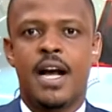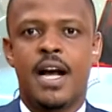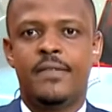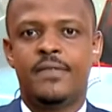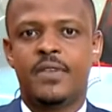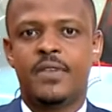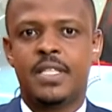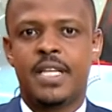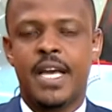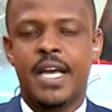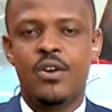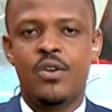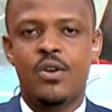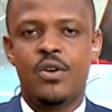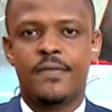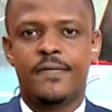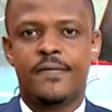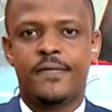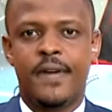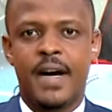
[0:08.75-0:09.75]
after they
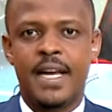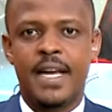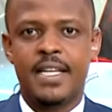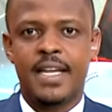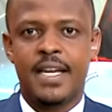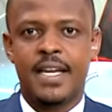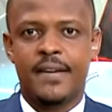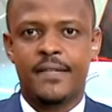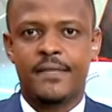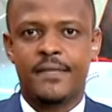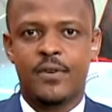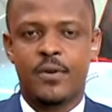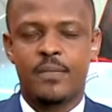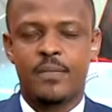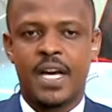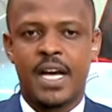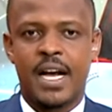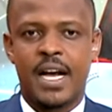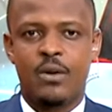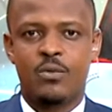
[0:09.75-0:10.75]
got funding
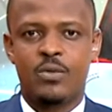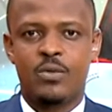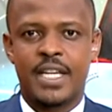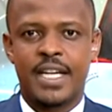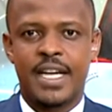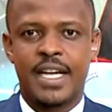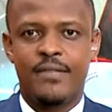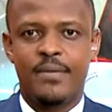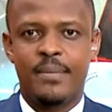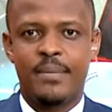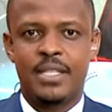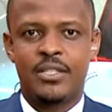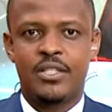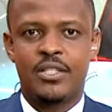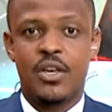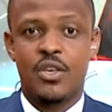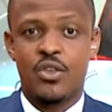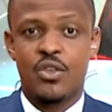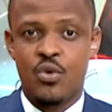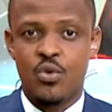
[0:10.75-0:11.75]
from the county
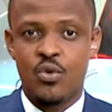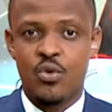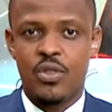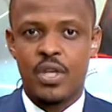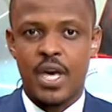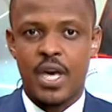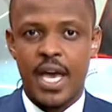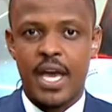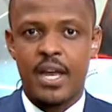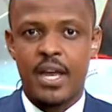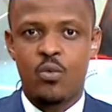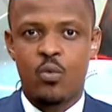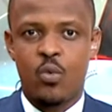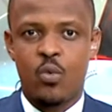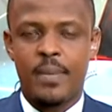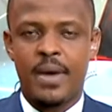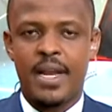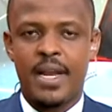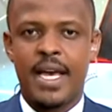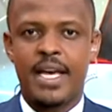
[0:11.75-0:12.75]
government's Youth and
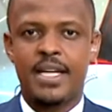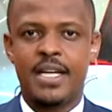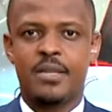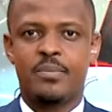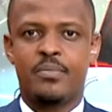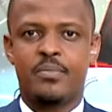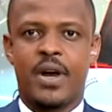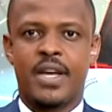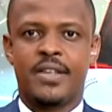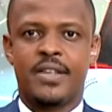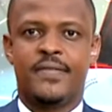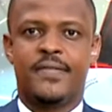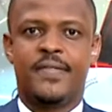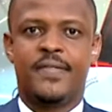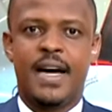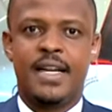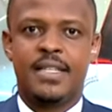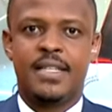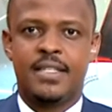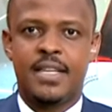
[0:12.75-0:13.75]
Women Enterprise
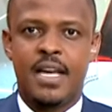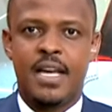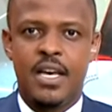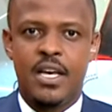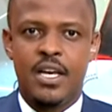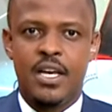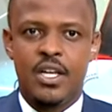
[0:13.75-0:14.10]
Funds